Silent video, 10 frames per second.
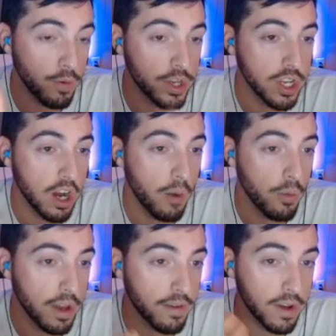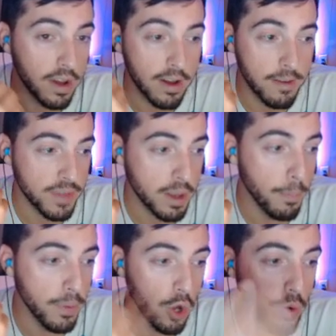we see Hanwha Life
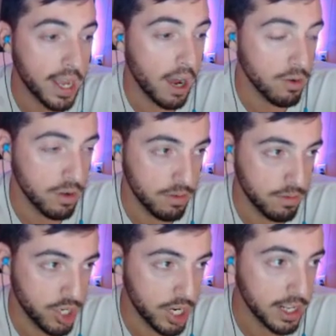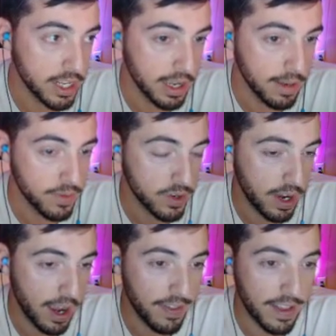blowing out shitty teams
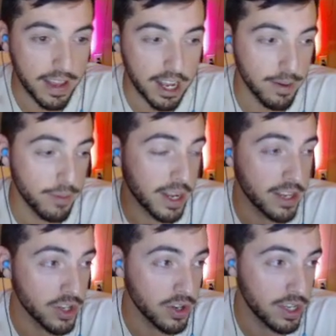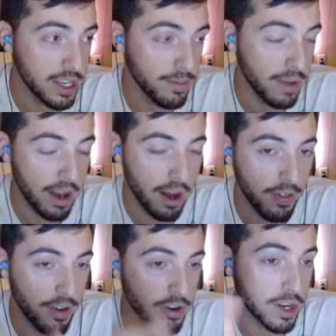and then they come up against a good team,
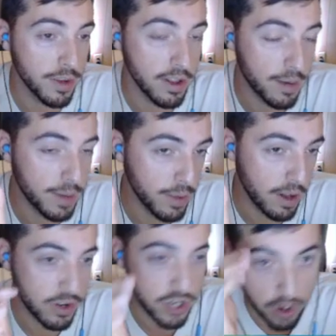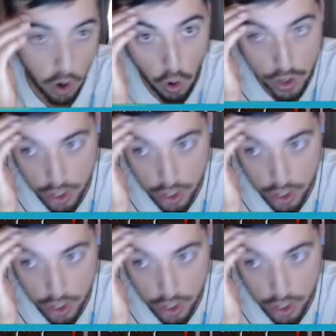there's going to be a lot of people out there saying, oh, you